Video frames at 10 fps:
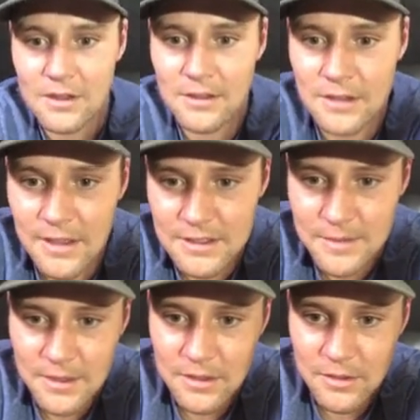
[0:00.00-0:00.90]
Yeah, it's
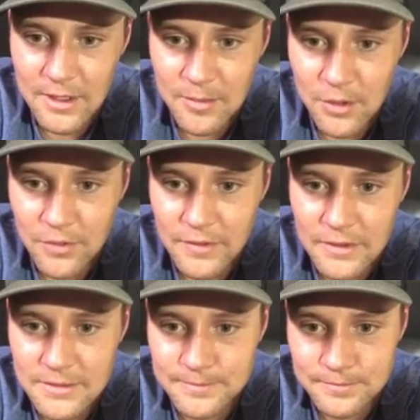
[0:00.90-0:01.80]
better. Okay,
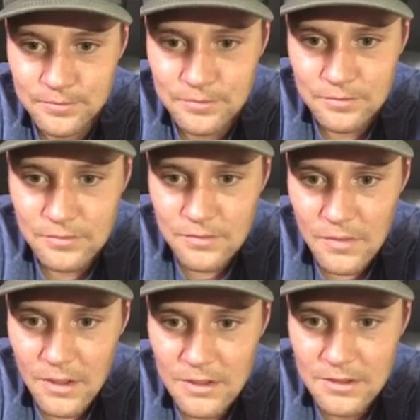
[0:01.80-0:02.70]
perfect.
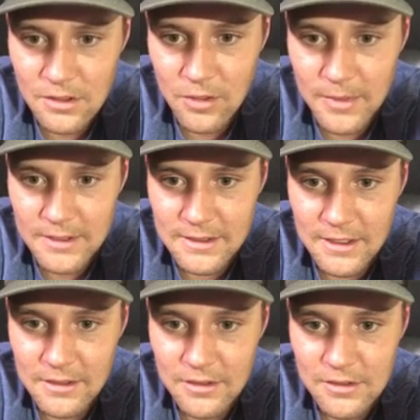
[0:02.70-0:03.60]
Sorry about
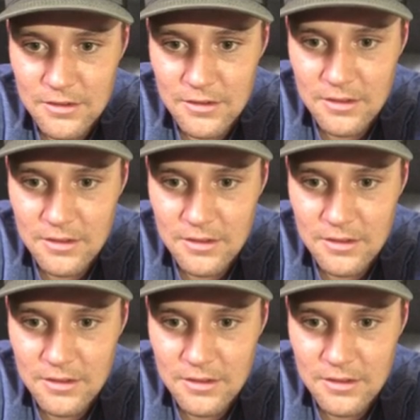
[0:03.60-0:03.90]
that, y'all.